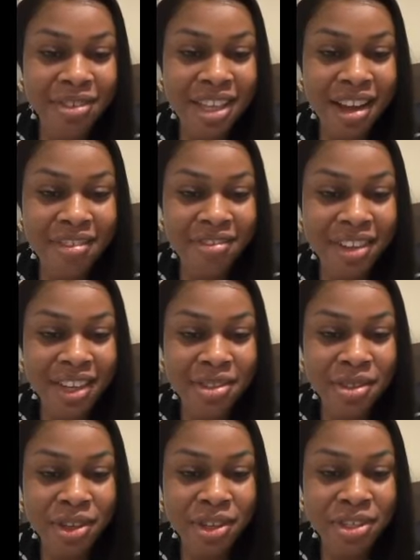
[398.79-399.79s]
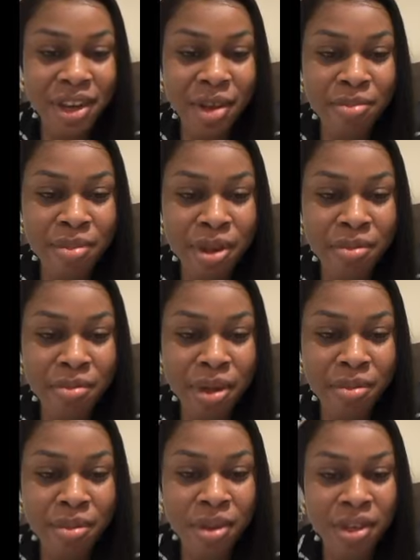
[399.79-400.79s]
I am sure vexed because you are a
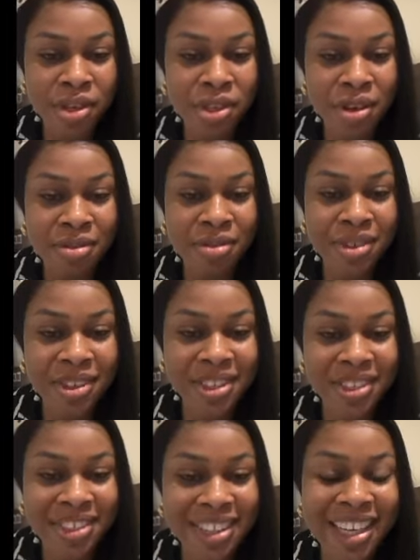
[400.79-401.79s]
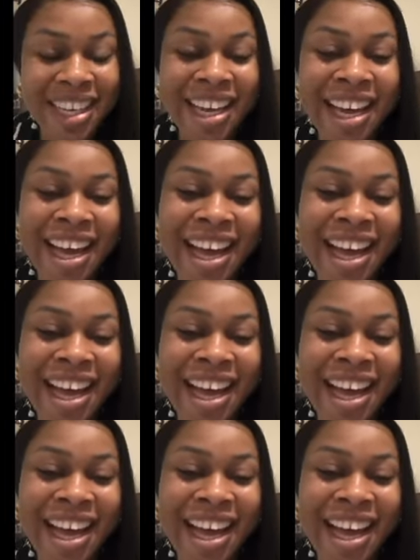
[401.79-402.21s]
big babe. It's sure for you.